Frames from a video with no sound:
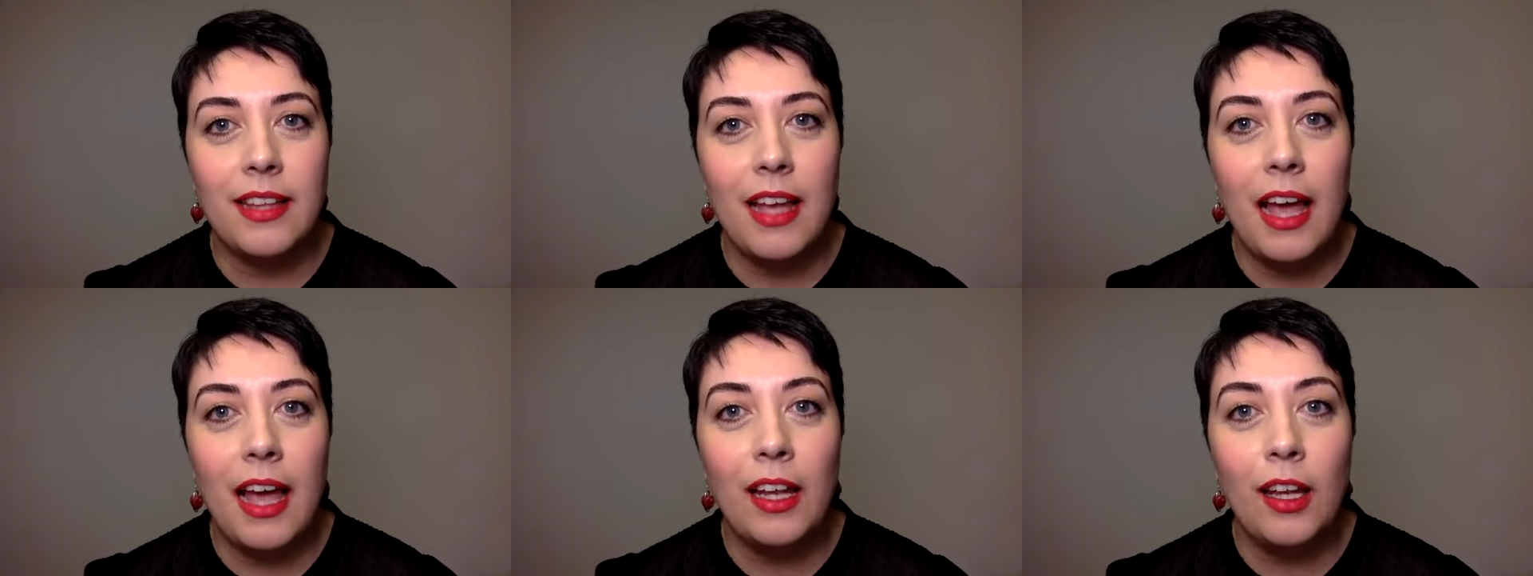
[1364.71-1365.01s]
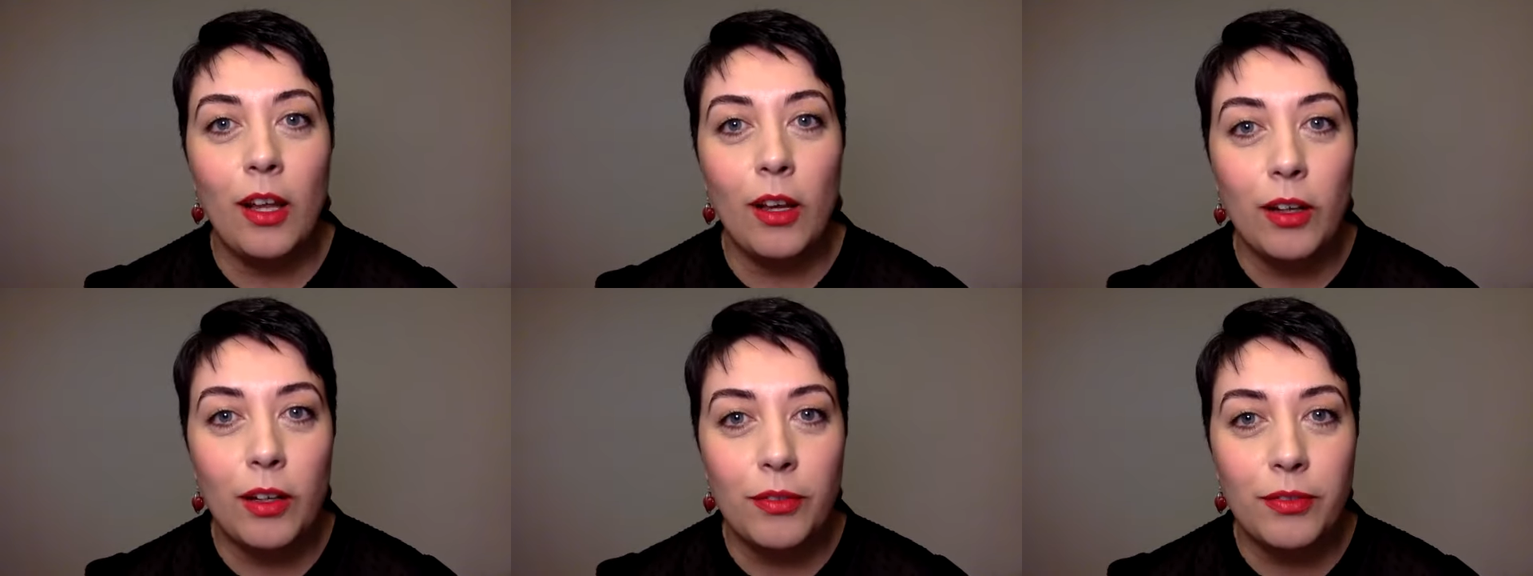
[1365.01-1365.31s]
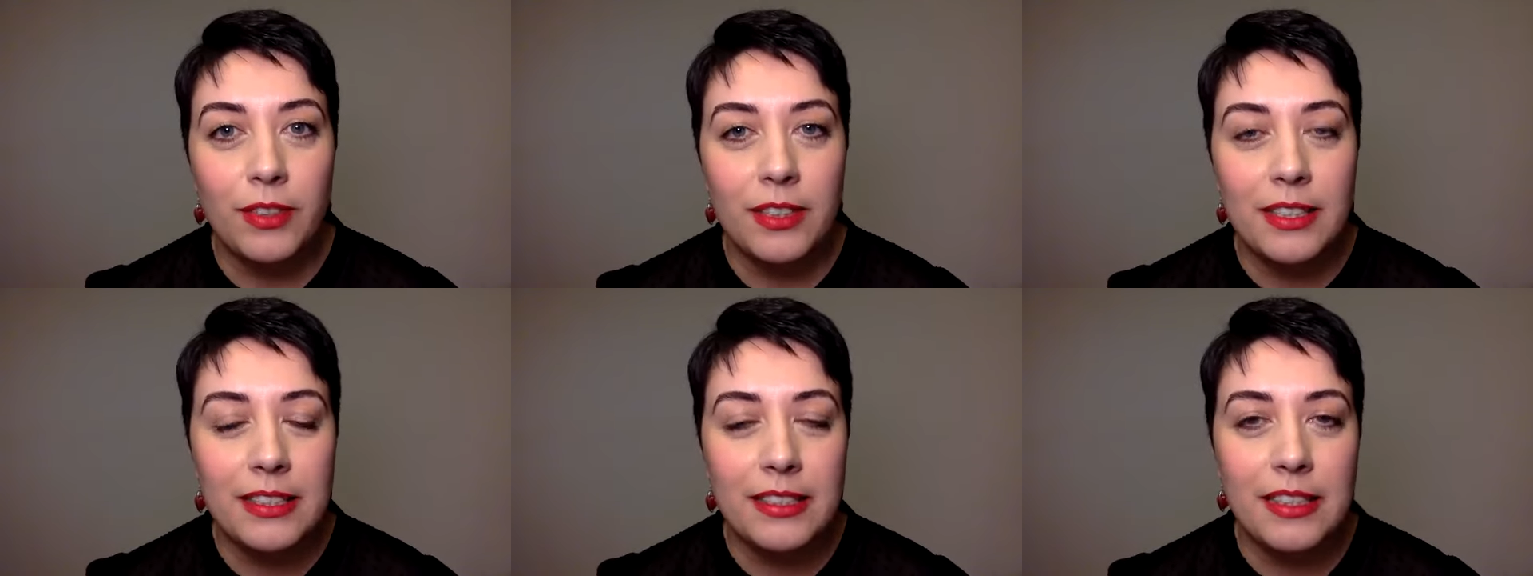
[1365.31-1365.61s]
a lot of
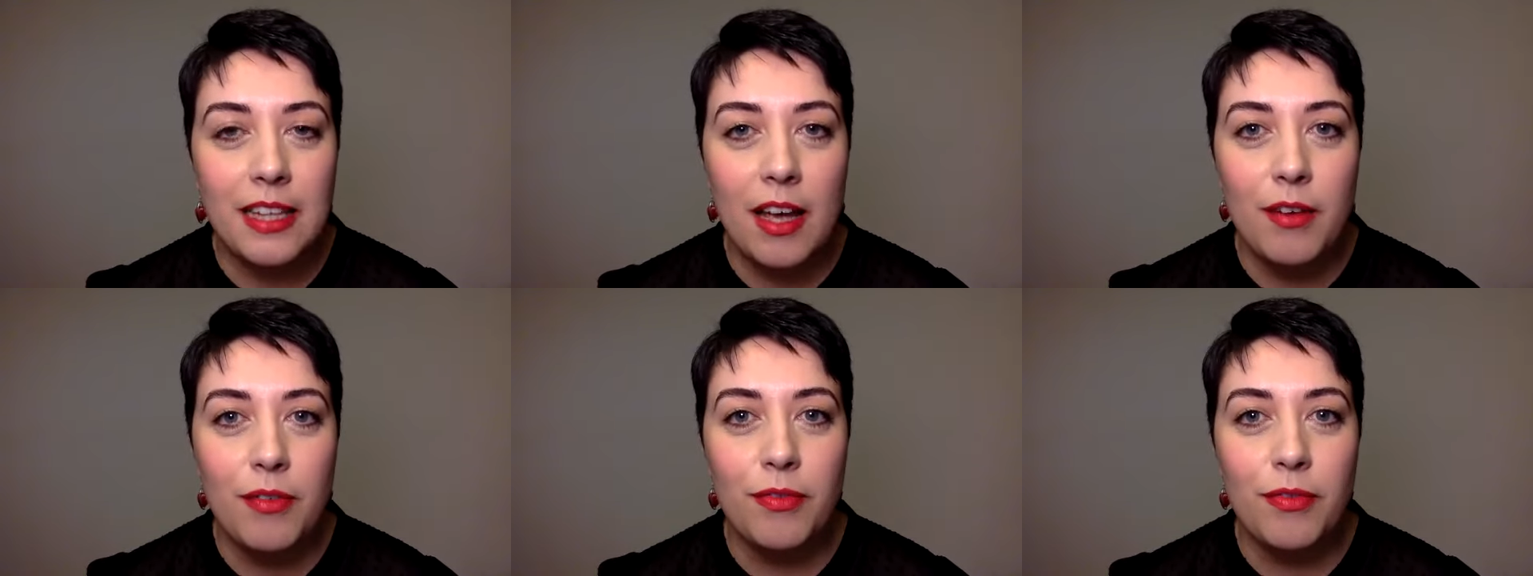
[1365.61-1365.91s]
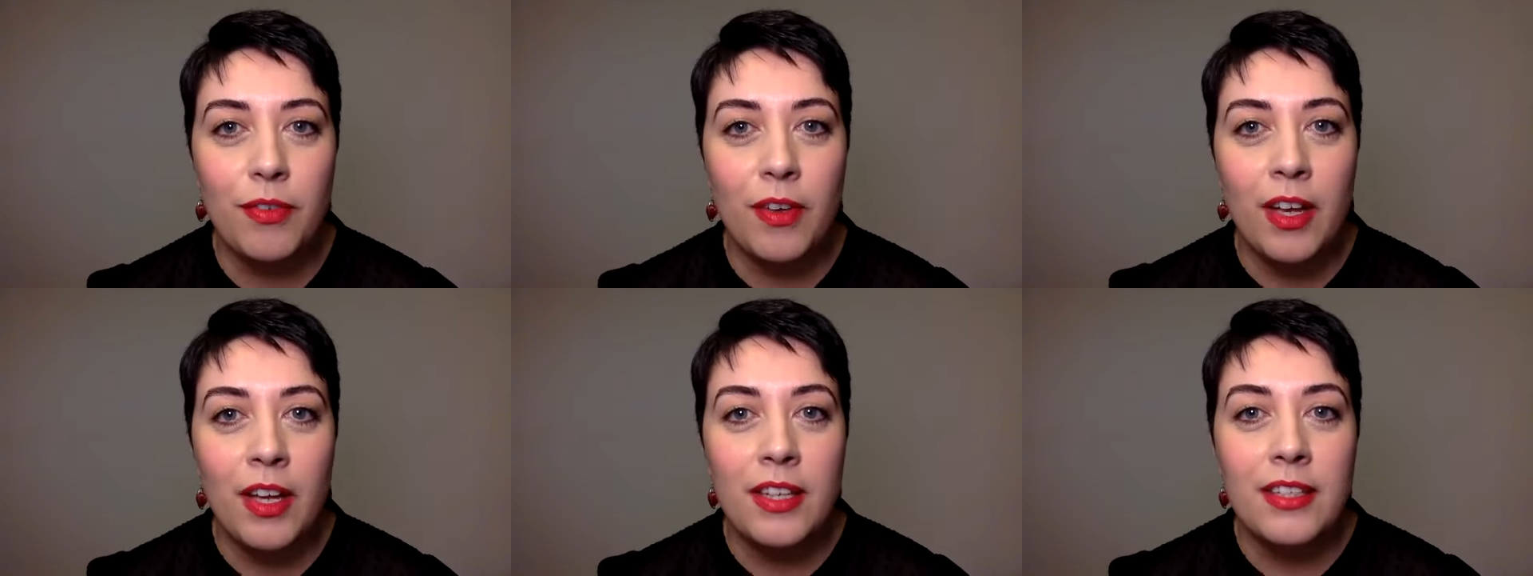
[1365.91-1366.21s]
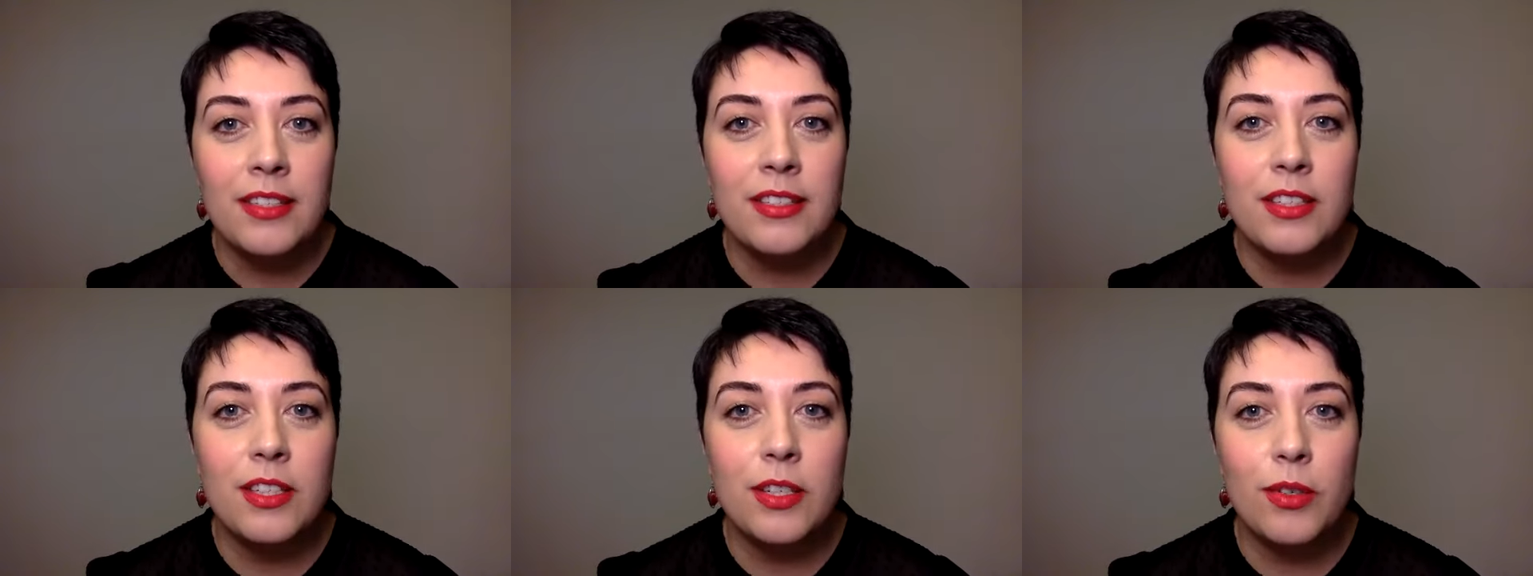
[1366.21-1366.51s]
the stuff
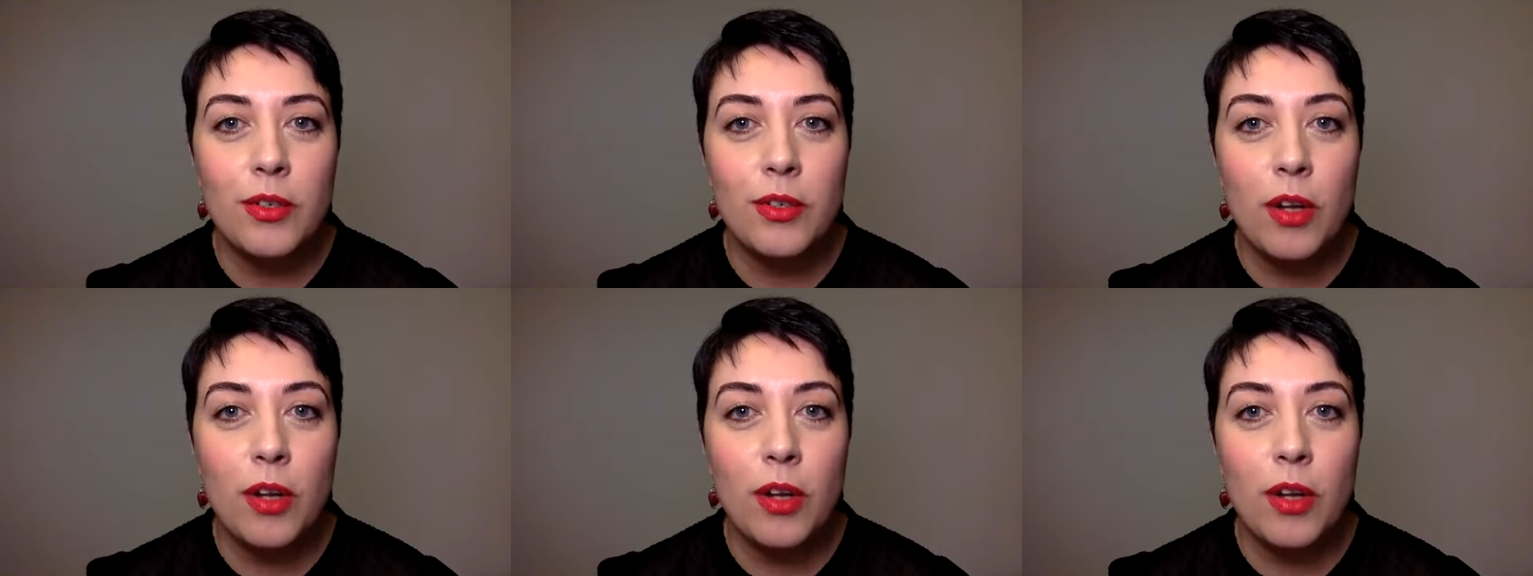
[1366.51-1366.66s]
still